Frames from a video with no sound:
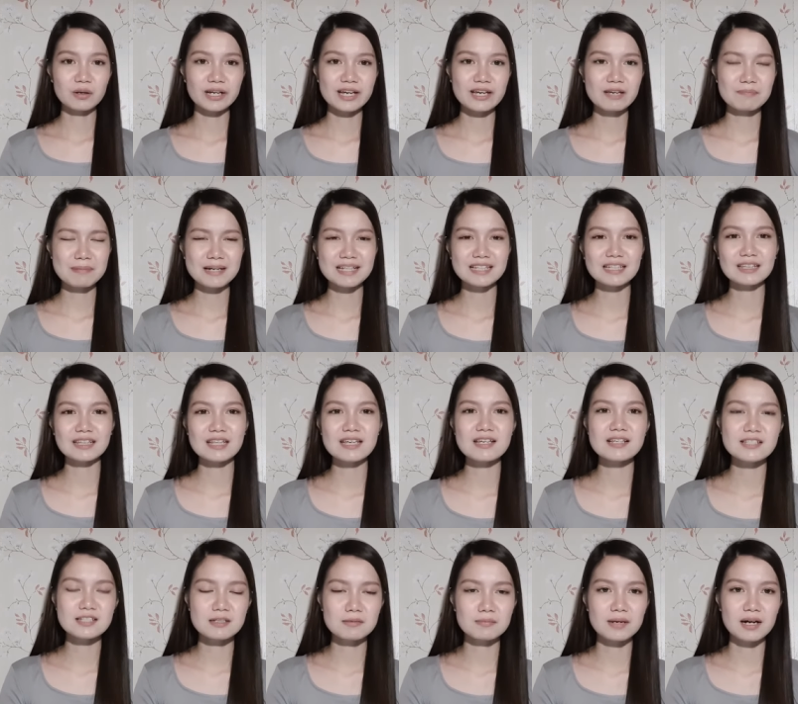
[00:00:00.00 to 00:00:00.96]
okay,
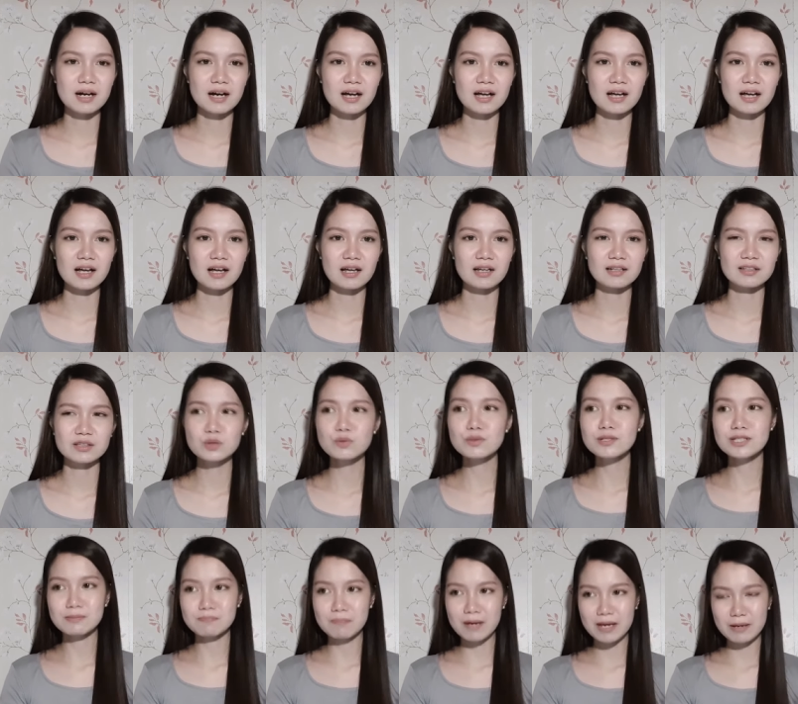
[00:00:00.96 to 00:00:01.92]
pagdating sa mga
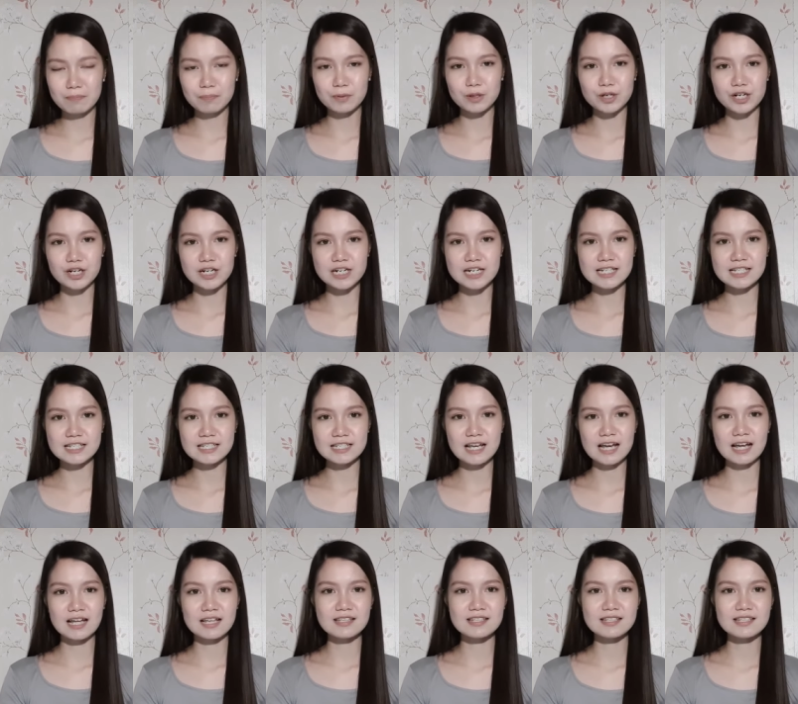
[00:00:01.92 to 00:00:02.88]
newspapers
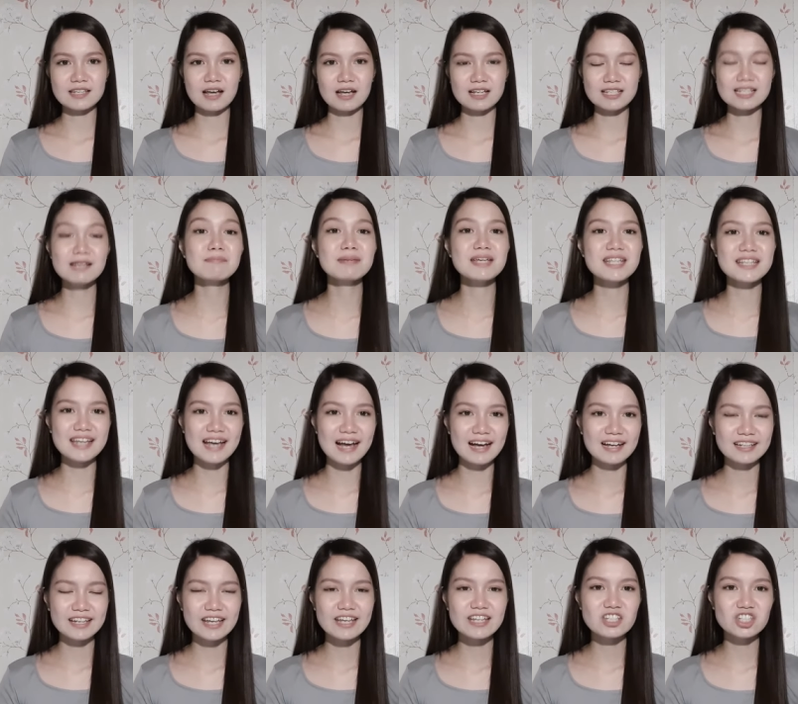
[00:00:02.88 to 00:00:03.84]
at sa media
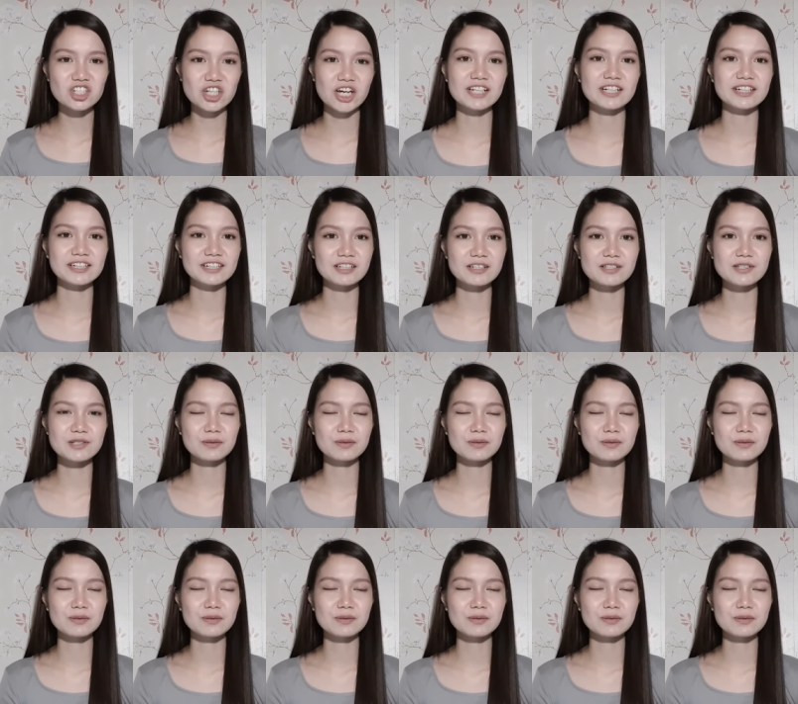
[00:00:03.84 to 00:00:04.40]
in general.